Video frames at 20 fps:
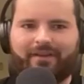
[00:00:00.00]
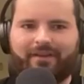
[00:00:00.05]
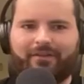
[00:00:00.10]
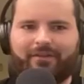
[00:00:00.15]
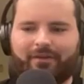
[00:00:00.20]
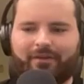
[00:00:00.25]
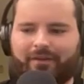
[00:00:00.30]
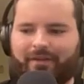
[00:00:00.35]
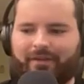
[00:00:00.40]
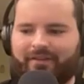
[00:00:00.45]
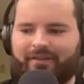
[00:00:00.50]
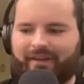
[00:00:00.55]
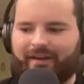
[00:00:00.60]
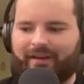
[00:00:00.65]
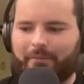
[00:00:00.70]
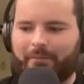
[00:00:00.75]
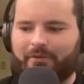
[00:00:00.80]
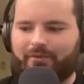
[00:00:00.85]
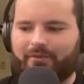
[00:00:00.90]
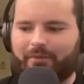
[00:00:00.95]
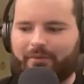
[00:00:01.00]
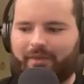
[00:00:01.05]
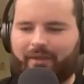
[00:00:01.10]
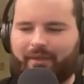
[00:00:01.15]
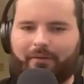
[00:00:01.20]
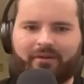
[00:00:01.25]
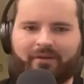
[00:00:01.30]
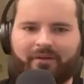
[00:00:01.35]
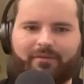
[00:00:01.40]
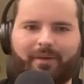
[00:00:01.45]
treat these animals with the
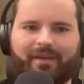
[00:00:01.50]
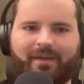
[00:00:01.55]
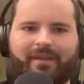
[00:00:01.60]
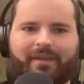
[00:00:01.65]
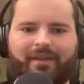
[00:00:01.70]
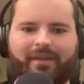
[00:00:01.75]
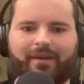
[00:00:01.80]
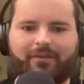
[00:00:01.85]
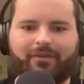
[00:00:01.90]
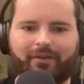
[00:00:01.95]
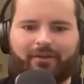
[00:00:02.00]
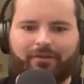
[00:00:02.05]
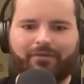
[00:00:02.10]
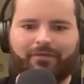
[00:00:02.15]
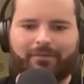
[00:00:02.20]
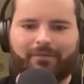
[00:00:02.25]
respect that they deserve.